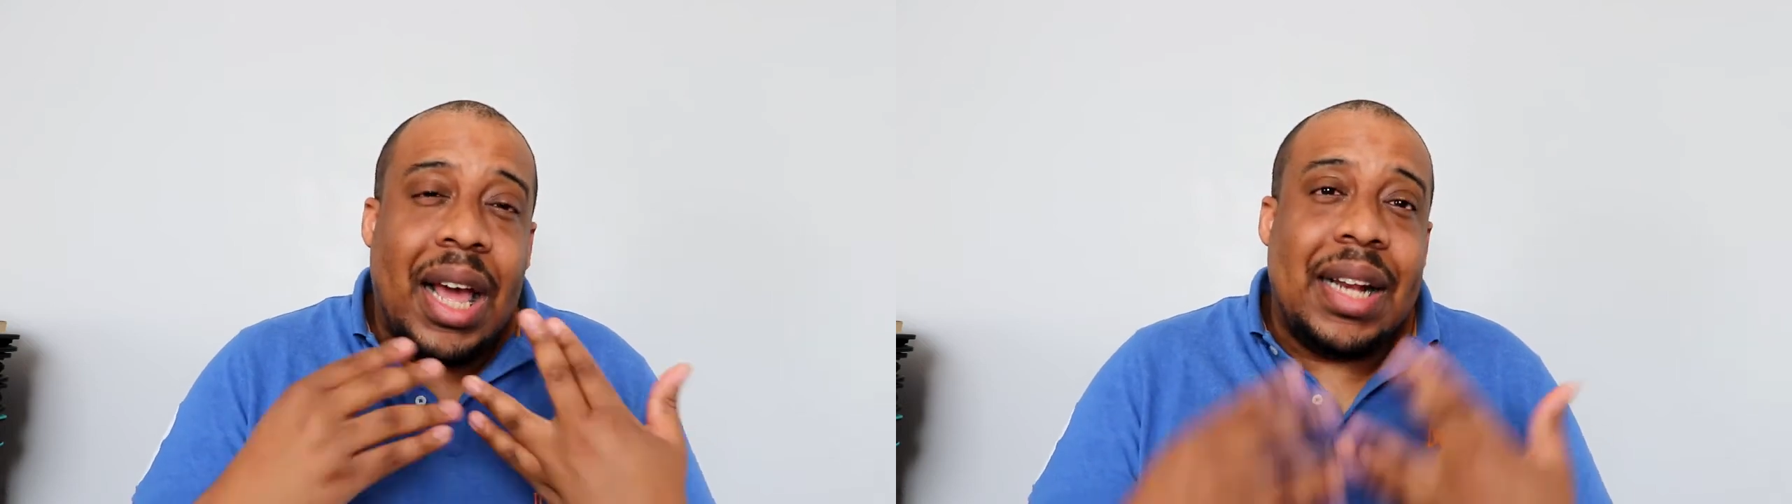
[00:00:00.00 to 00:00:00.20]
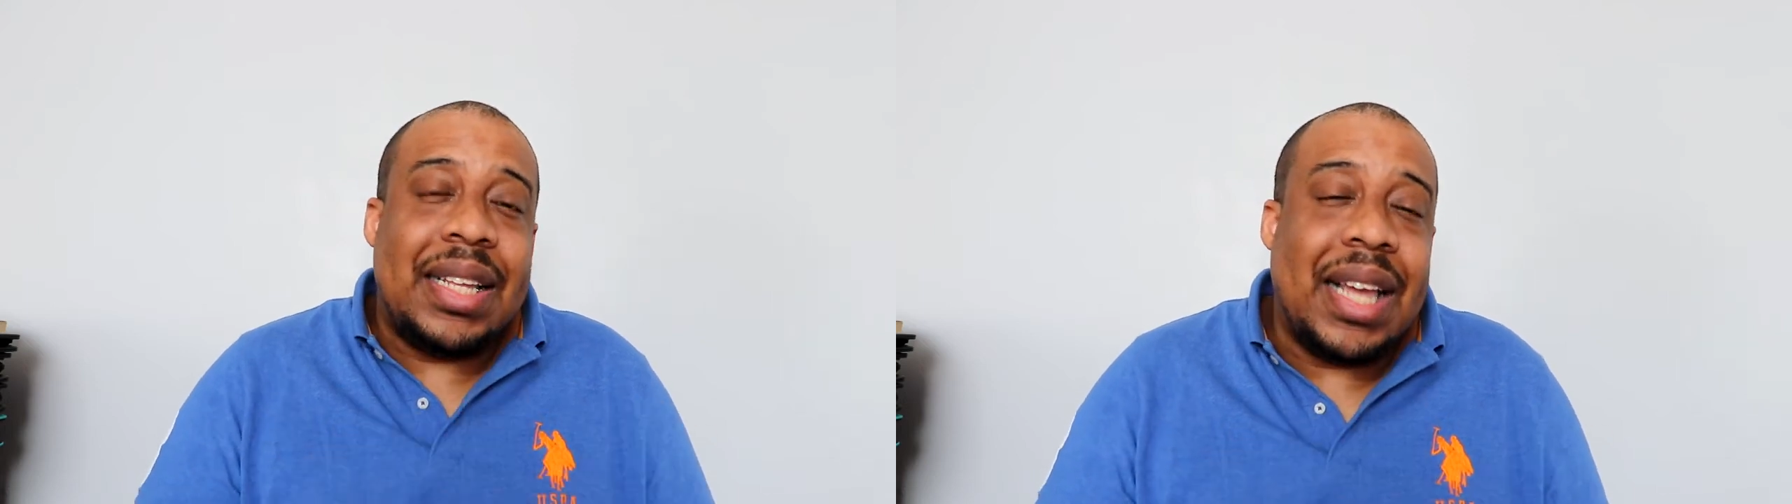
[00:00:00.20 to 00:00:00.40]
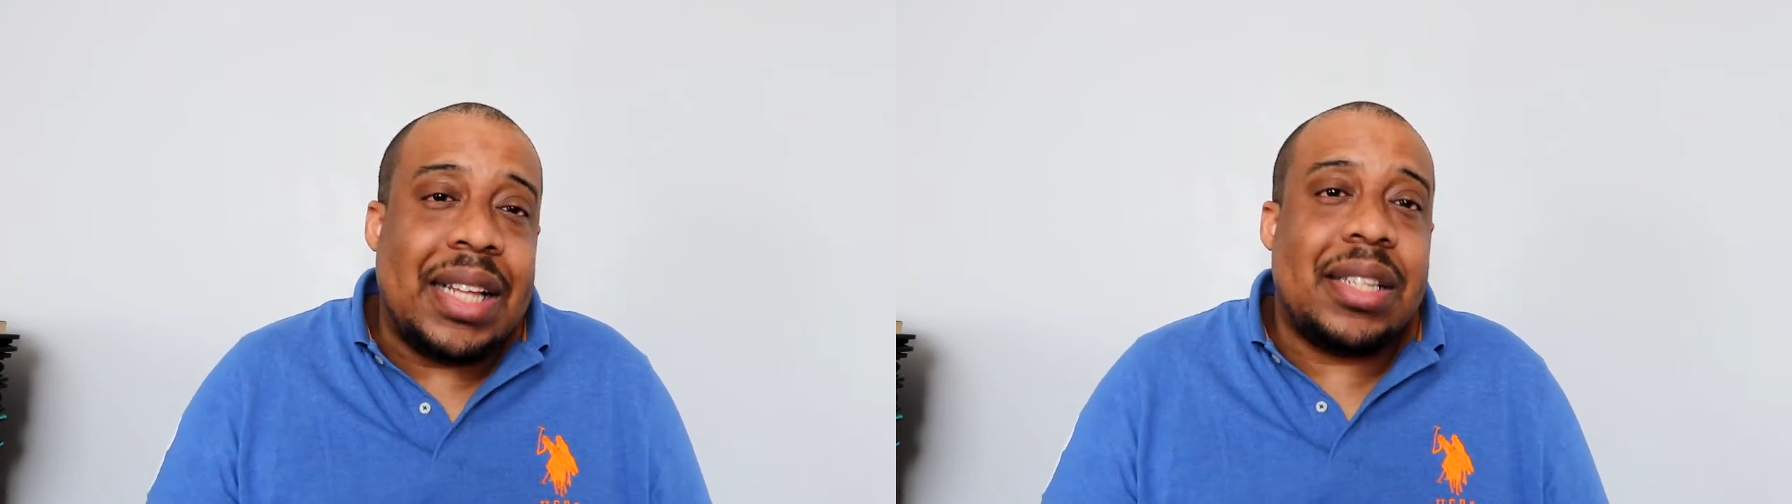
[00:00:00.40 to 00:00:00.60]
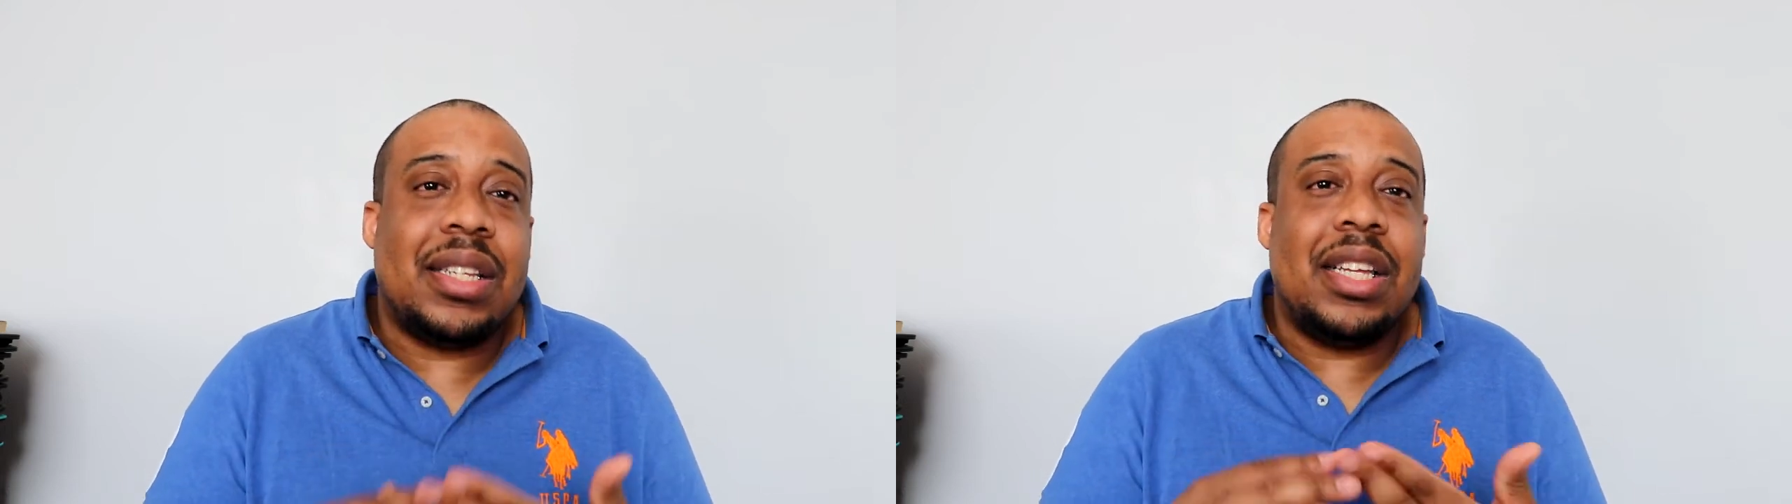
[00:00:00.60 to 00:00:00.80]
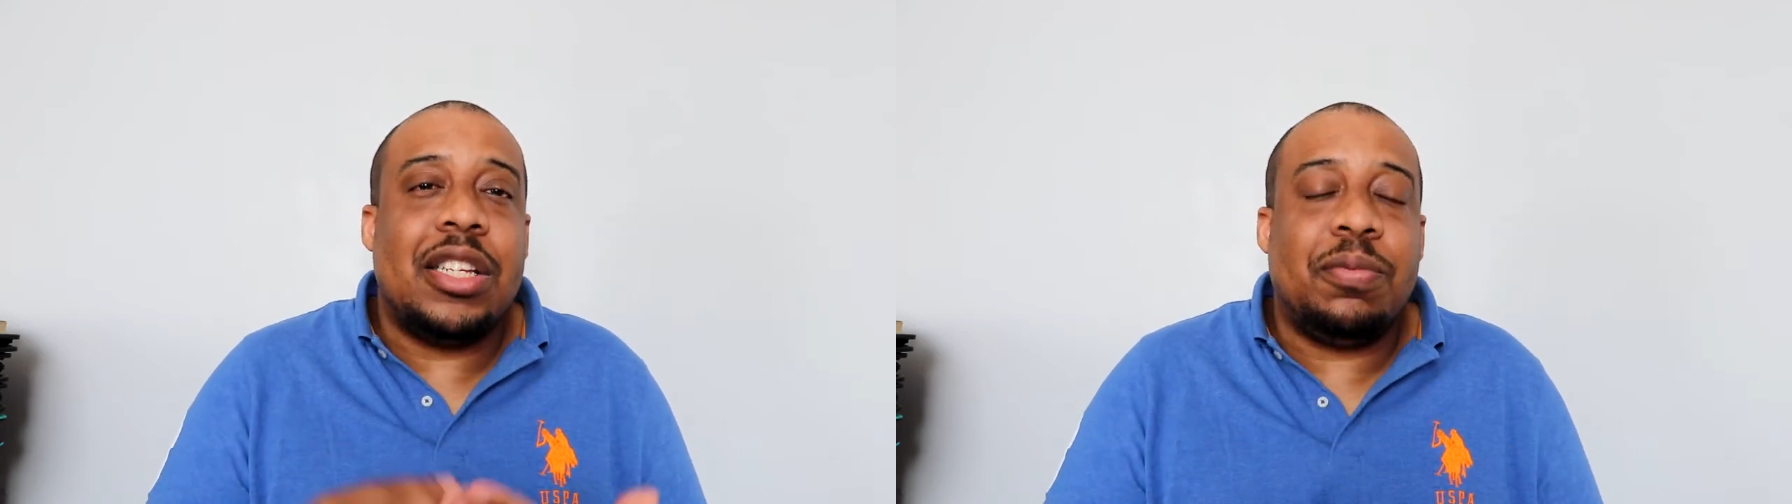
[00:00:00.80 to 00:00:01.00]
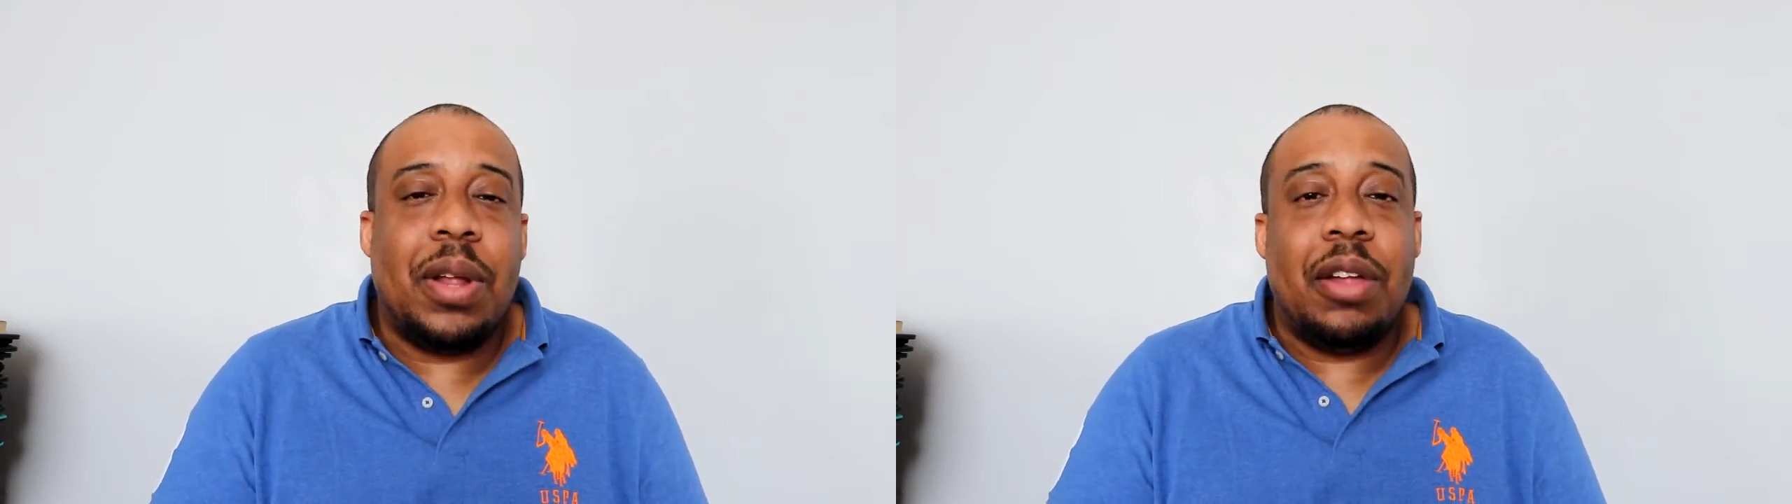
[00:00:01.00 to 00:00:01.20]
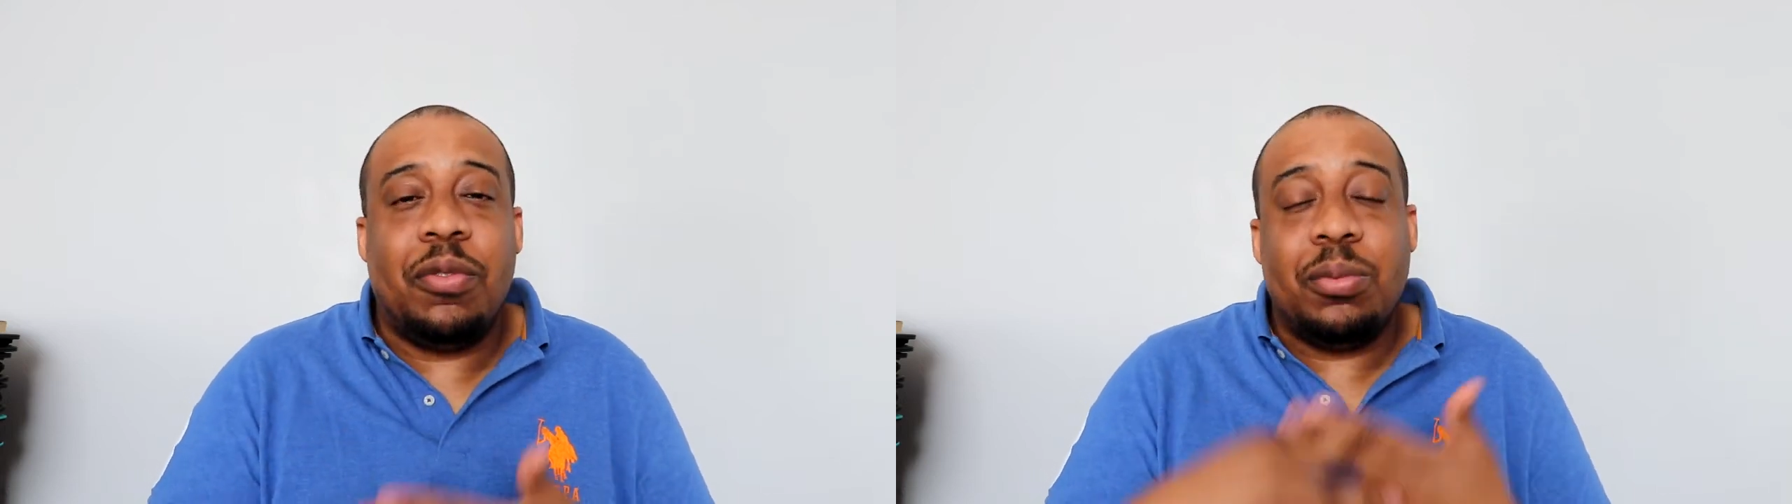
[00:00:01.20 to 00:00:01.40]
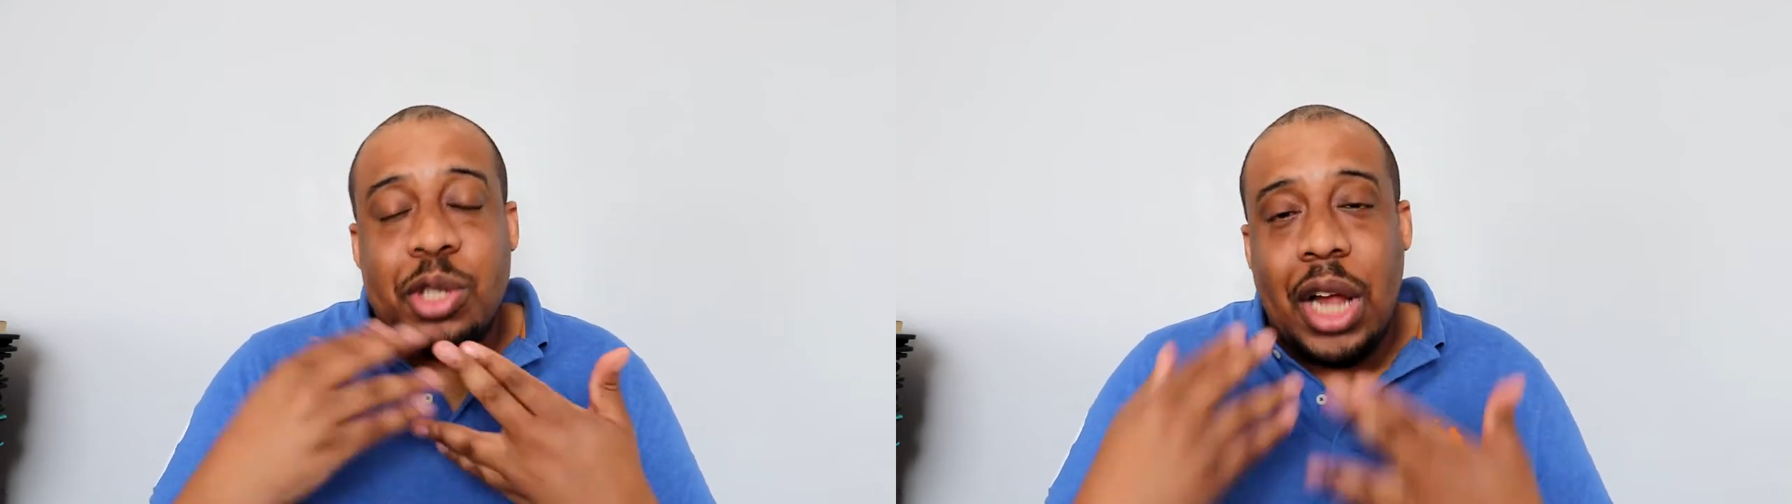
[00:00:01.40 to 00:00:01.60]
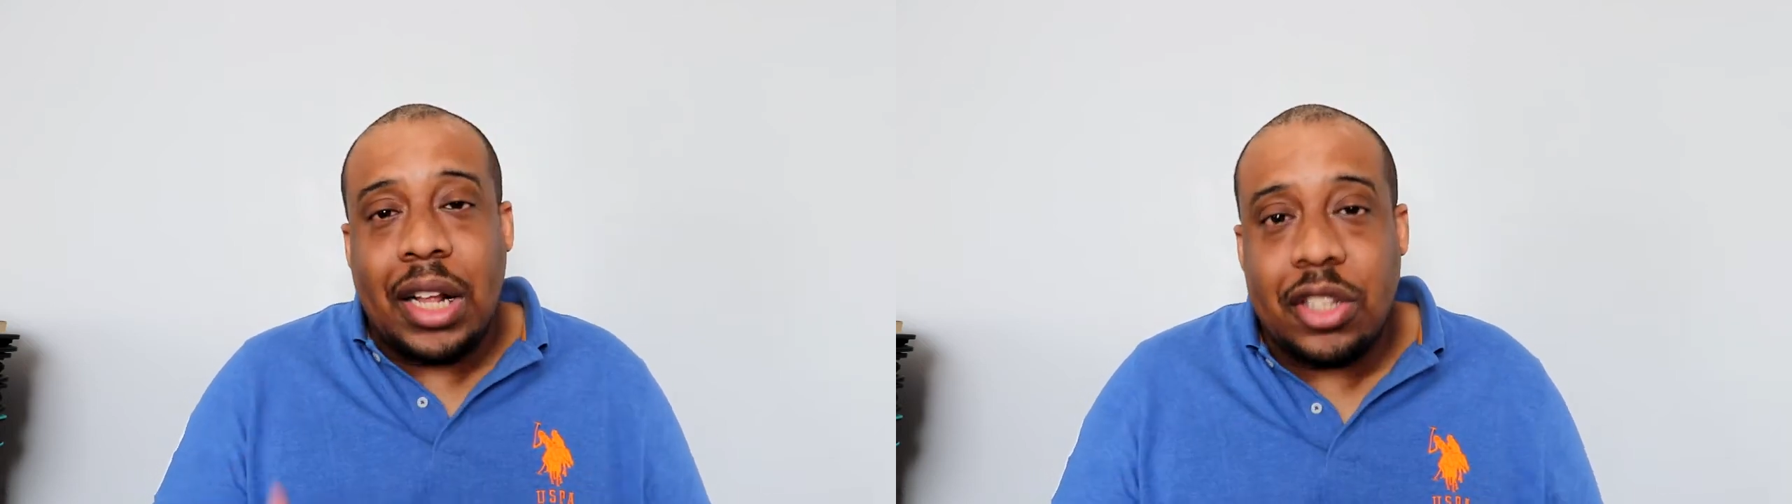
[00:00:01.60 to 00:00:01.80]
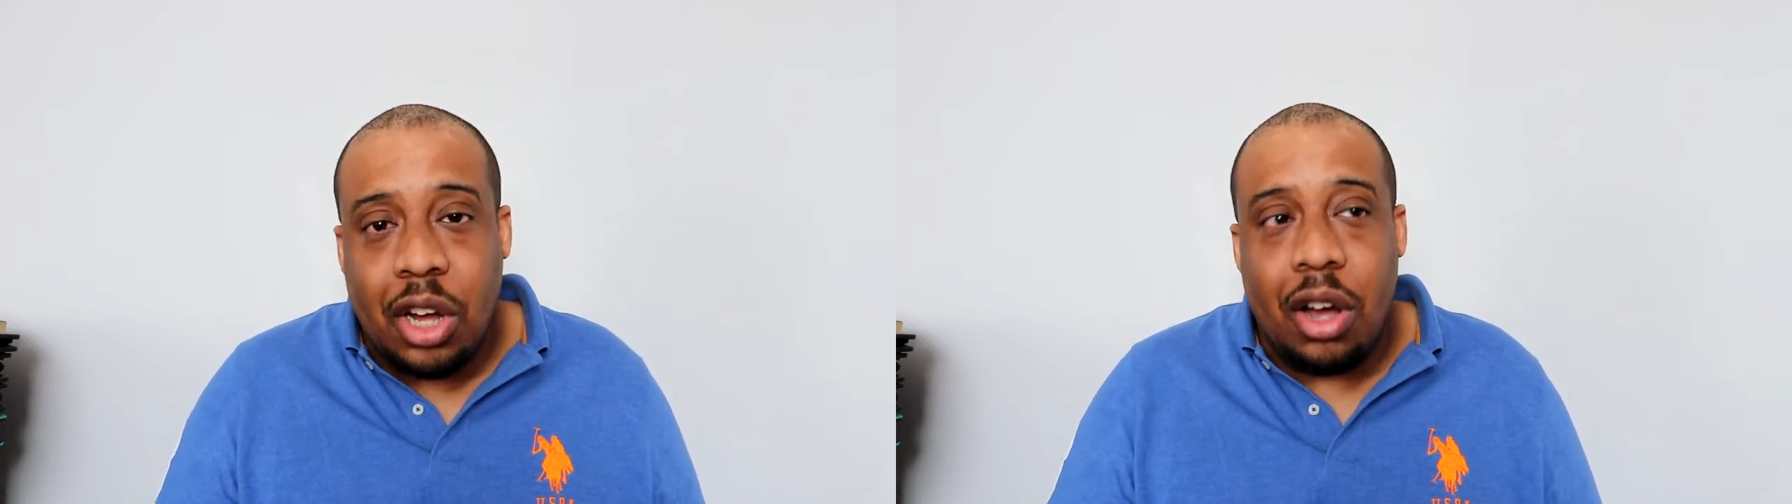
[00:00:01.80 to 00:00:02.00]
And yes, he is playing from
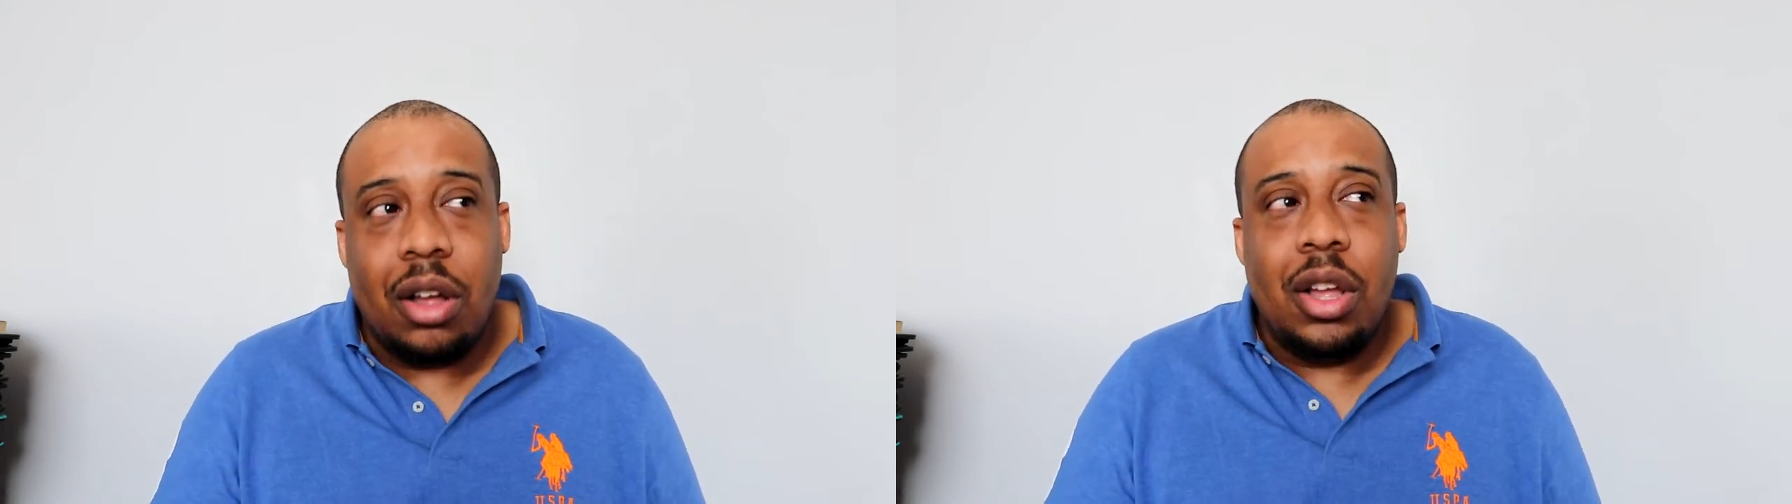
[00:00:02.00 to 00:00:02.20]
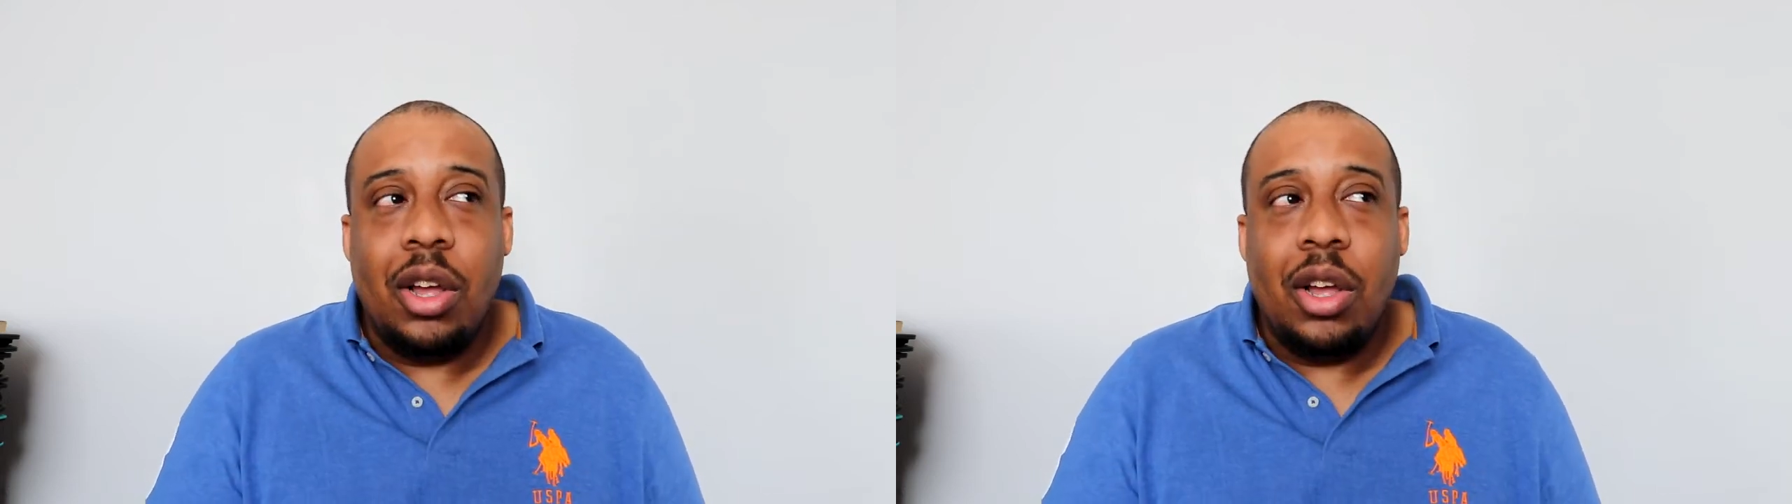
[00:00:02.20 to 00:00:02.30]
Shakhtar,